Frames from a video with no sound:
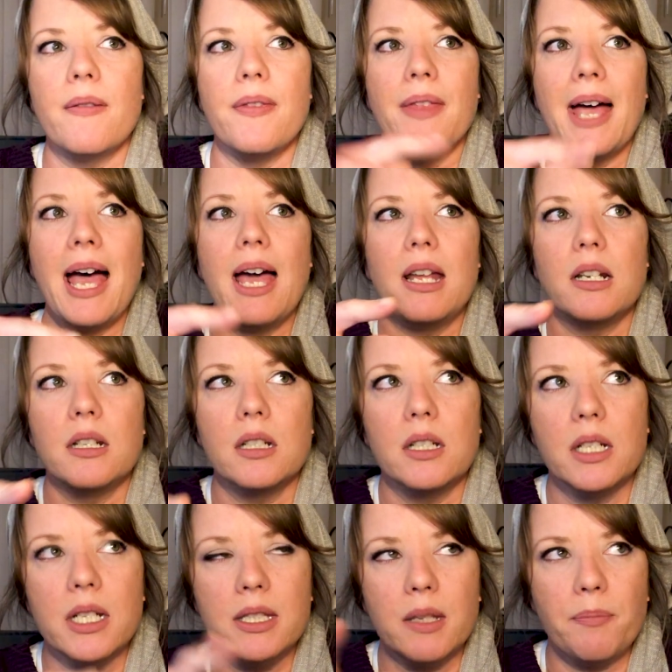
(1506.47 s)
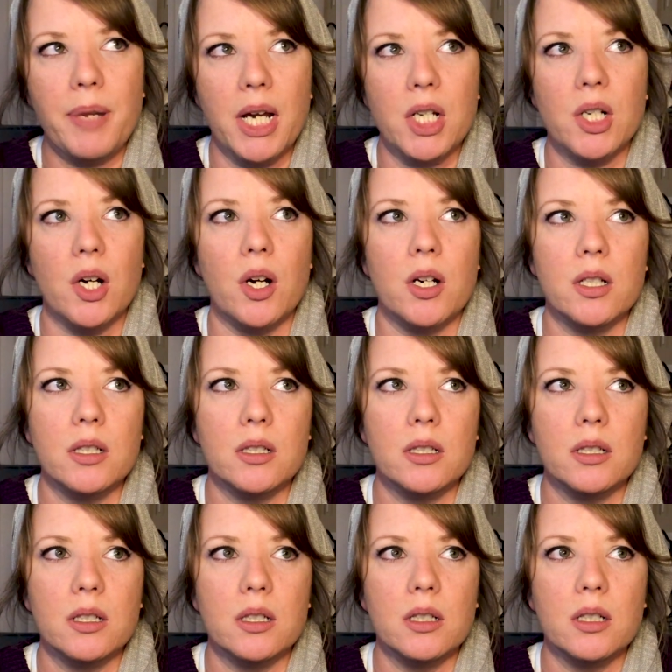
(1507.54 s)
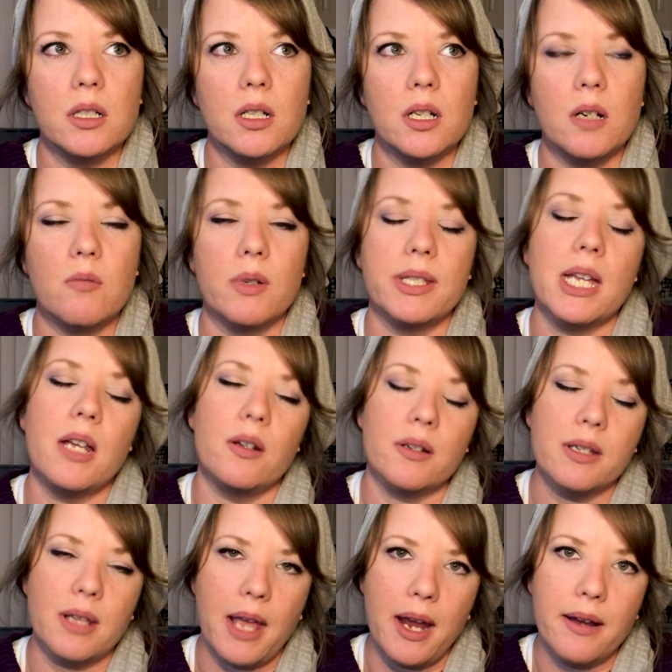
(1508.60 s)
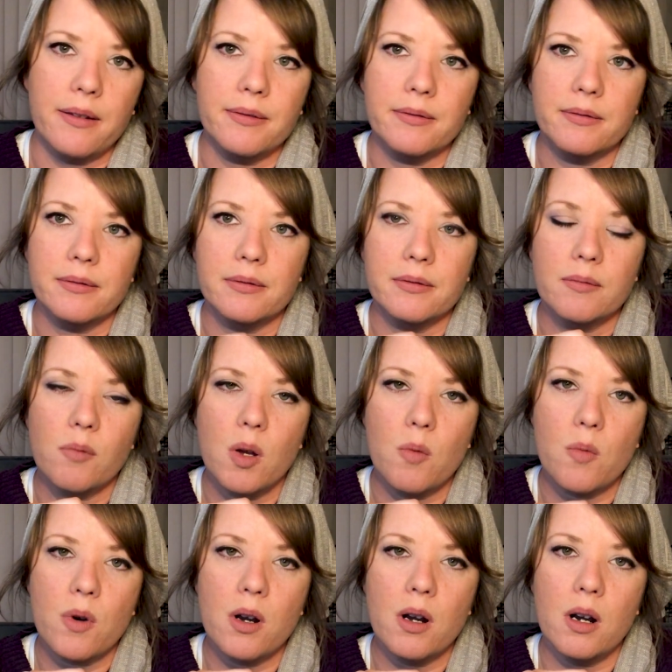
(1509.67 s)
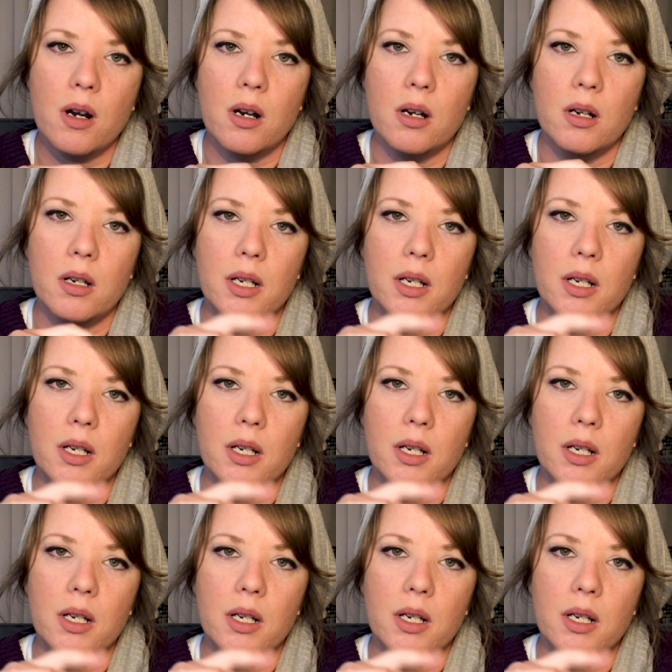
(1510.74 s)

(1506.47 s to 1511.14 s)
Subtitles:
That is the picture of what that looks like when we're